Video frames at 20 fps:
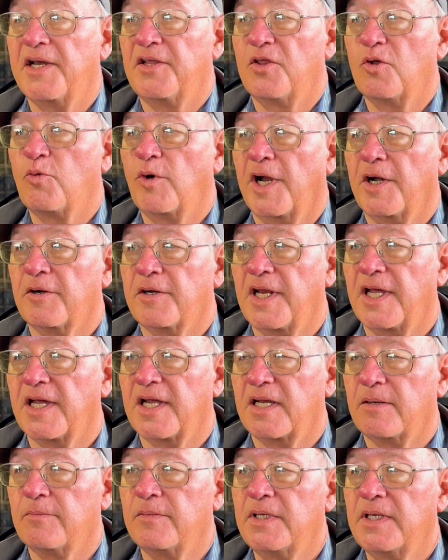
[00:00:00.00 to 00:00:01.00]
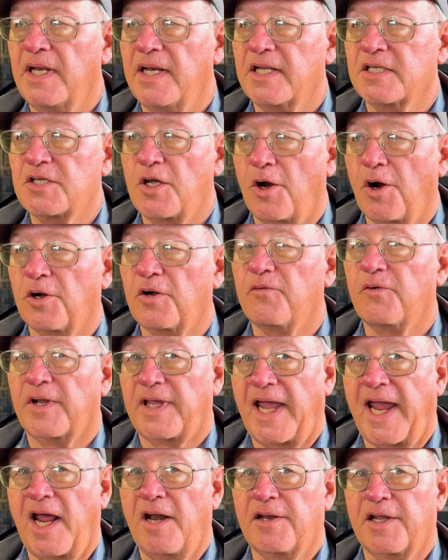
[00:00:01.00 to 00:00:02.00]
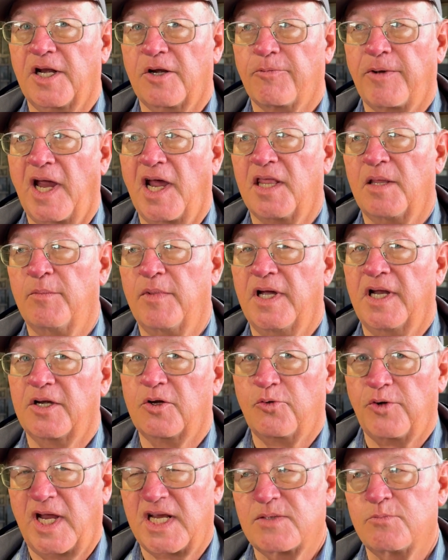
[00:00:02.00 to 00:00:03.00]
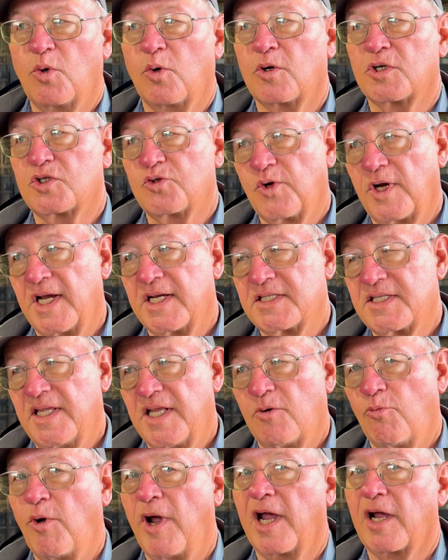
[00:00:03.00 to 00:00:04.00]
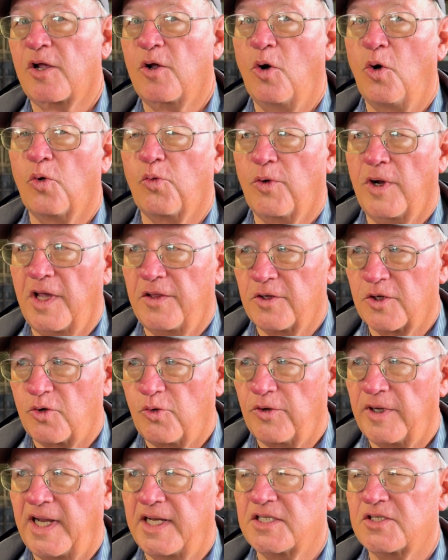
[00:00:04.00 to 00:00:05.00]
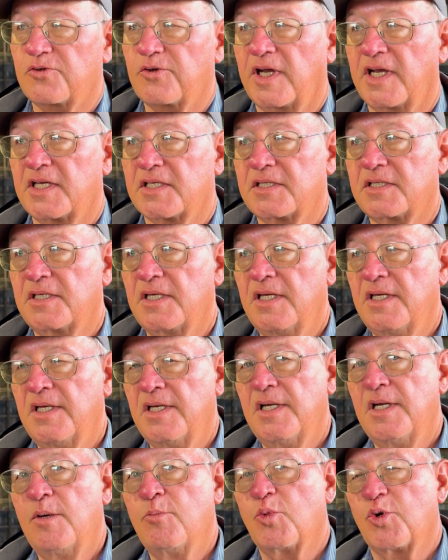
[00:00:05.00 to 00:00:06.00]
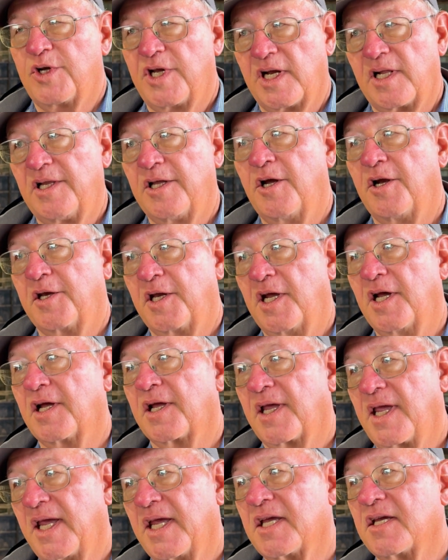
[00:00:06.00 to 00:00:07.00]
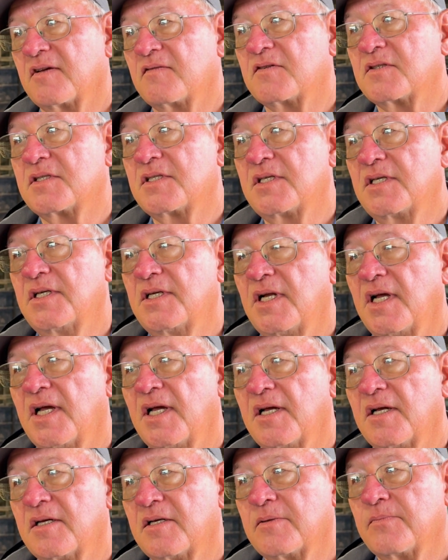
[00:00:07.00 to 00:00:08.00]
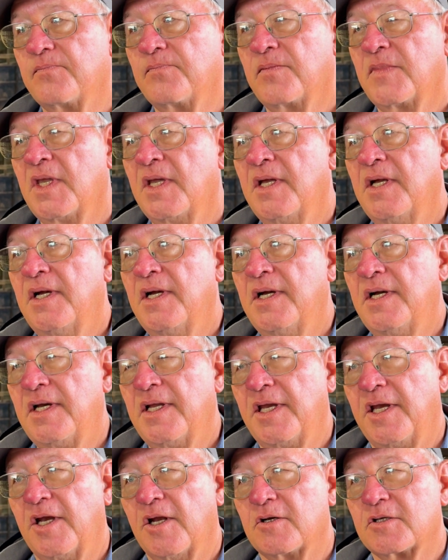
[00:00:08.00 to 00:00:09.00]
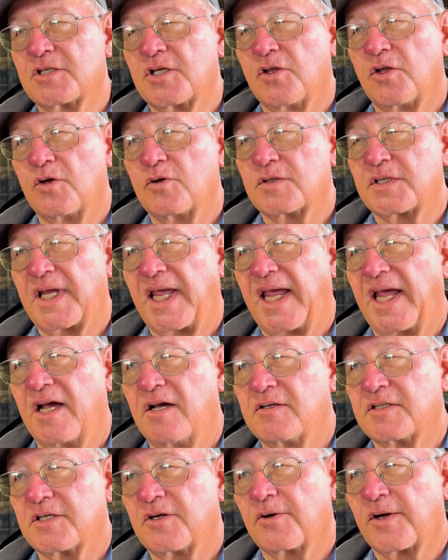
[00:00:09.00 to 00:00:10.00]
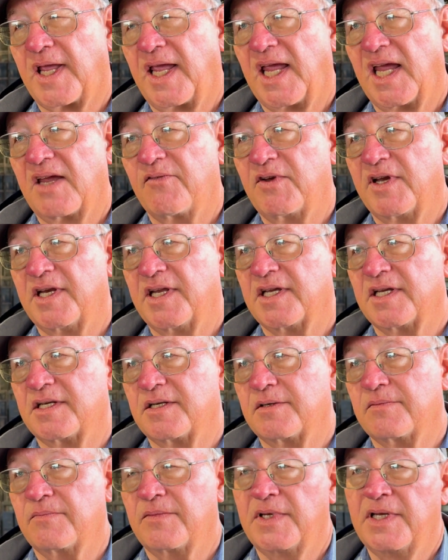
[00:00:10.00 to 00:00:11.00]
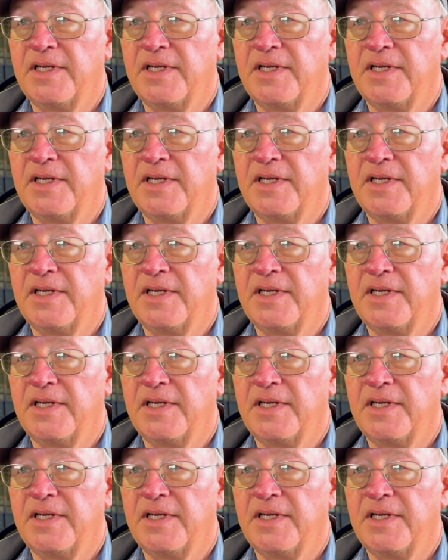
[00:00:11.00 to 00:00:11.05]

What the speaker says: in the wintertime, and it's harder for cattle to get around the mud and creates more stress. And then wet, cold weather creates stress, particularly on young calves. So those cows that are calving in